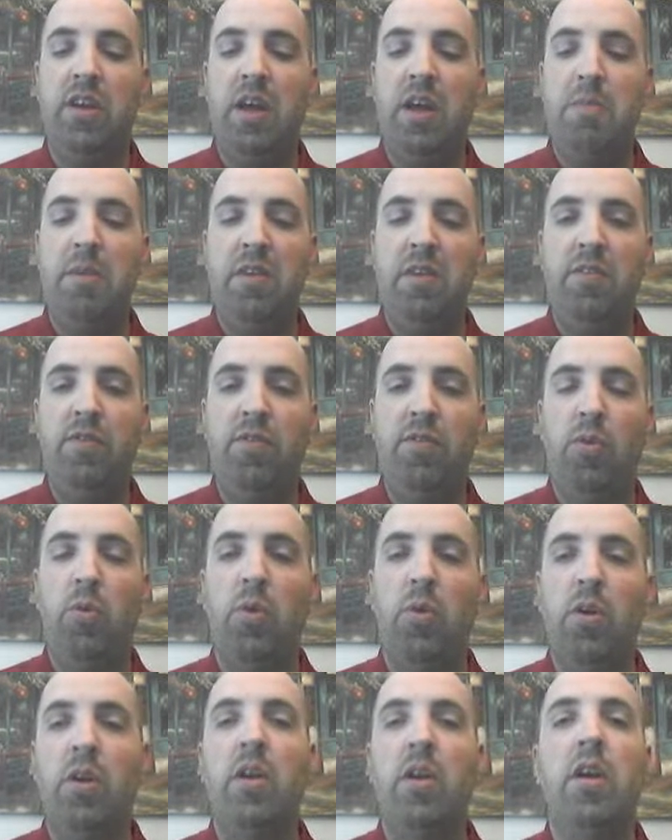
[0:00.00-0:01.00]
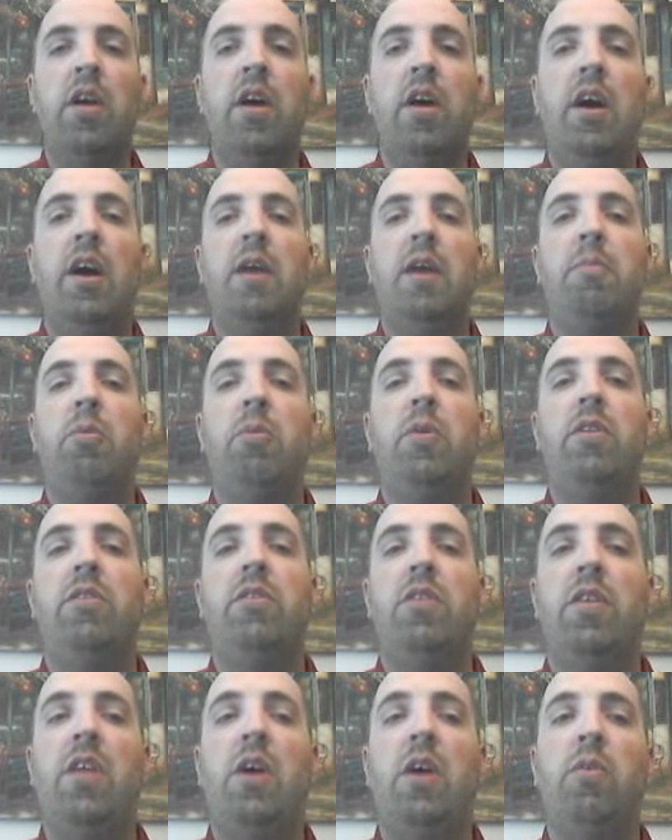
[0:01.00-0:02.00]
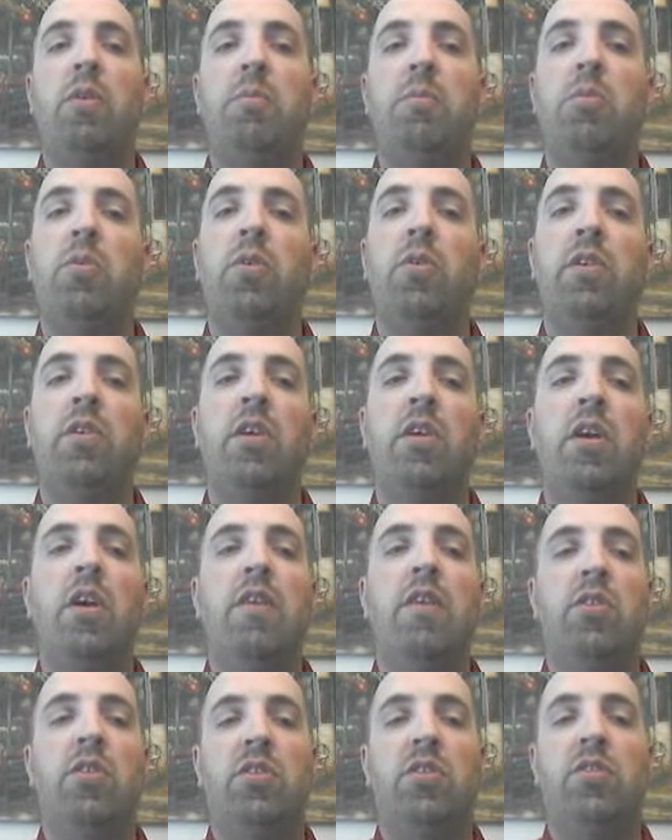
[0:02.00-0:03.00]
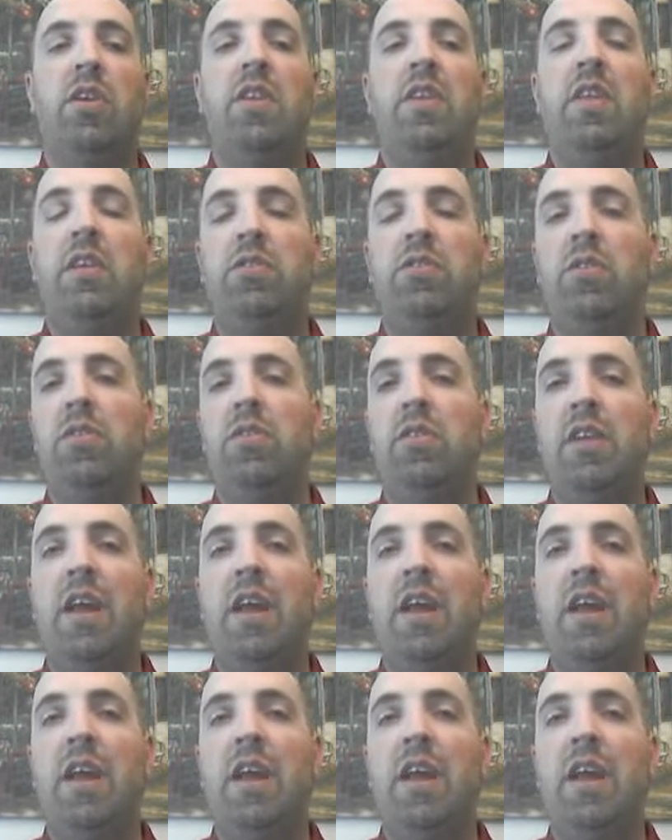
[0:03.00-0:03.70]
And I made 4 points here I thought were important. First of all, I think students